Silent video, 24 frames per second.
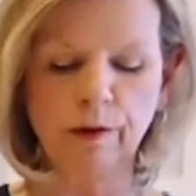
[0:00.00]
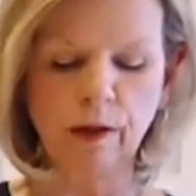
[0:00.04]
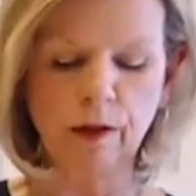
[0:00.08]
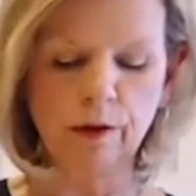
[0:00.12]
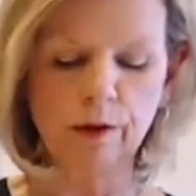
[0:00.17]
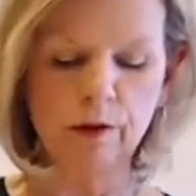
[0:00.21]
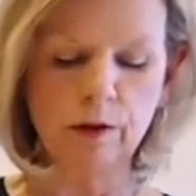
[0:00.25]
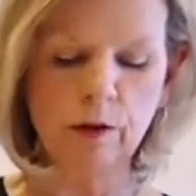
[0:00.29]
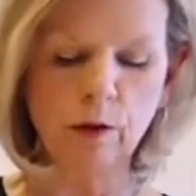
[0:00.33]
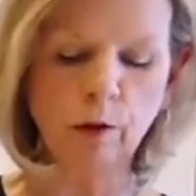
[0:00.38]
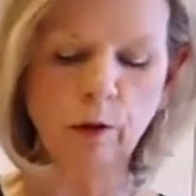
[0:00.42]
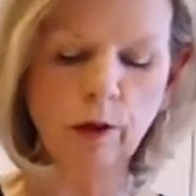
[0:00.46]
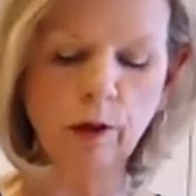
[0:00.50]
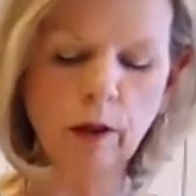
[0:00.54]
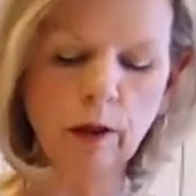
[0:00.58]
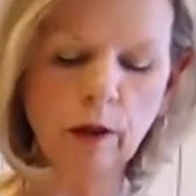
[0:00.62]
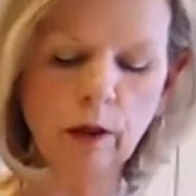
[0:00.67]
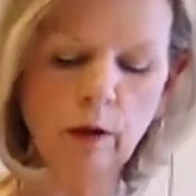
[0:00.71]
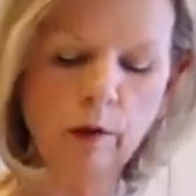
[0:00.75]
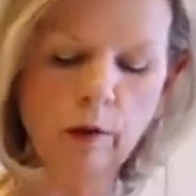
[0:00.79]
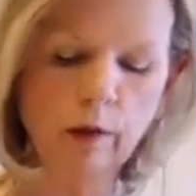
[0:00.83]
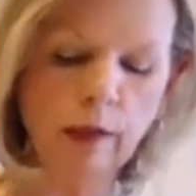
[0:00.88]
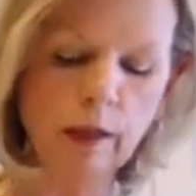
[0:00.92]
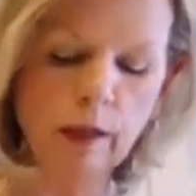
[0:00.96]
So we're going to
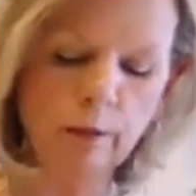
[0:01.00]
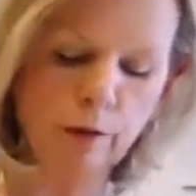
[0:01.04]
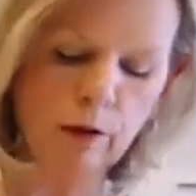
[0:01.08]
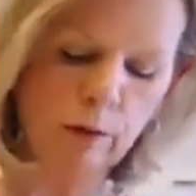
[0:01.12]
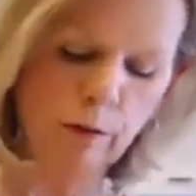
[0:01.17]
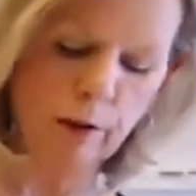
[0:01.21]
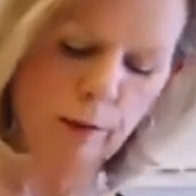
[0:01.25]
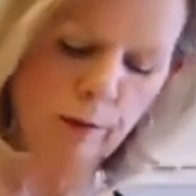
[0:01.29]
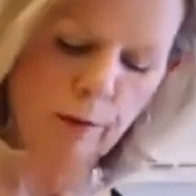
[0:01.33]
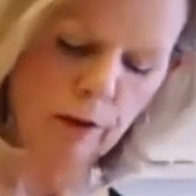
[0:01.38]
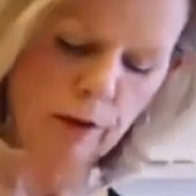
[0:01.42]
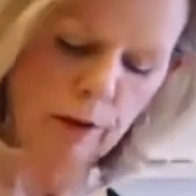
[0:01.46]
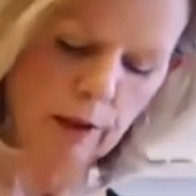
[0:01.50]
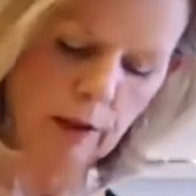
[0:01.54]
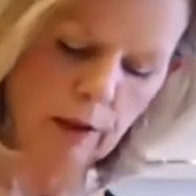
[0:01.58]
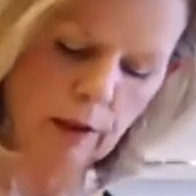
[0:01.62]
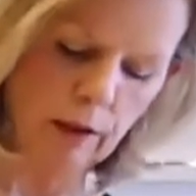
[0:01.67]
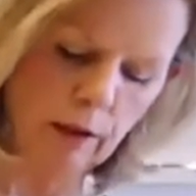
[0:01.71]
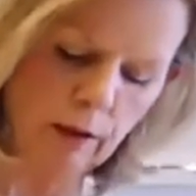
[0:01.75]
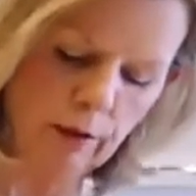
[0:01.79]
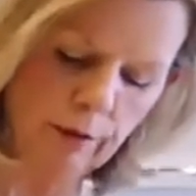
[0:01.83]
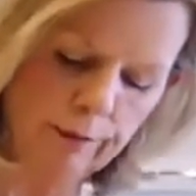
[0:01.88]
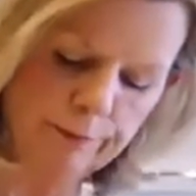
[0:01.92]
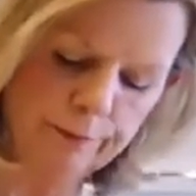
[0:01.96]
go ahead and put the peppers in
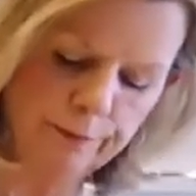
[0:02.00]
here.